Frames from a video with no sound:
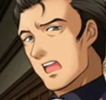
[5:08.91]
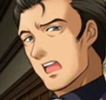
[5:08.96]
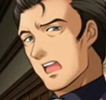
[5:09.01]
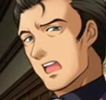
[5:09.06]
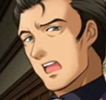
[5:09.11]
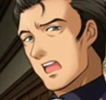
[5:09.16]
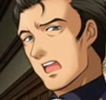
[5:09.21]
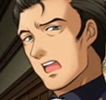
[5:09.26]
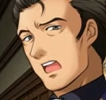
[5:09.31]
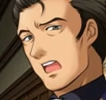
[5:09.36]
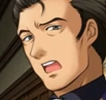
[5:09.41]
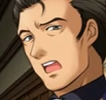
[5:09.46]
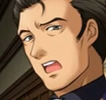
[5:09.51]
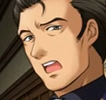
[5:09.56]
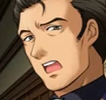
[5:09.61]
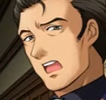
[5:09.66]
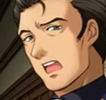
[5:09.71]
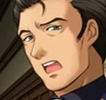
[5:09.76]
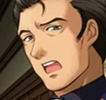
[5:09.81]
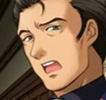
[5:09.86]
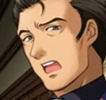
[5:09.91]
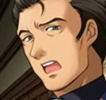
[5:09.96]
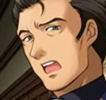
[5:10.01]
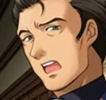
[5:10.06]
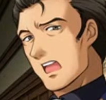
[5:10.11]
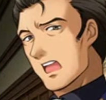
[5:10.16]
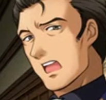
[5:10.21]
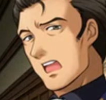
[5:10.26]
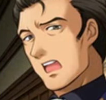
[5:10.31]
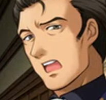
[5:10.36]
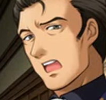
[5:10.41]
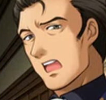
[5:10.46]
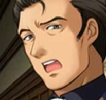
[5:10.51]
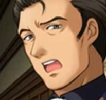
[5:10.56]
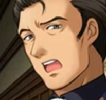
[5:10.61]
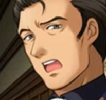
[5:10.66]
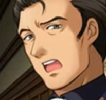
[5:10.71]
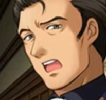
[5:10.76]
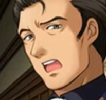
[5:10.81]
No one is speaking in this clip.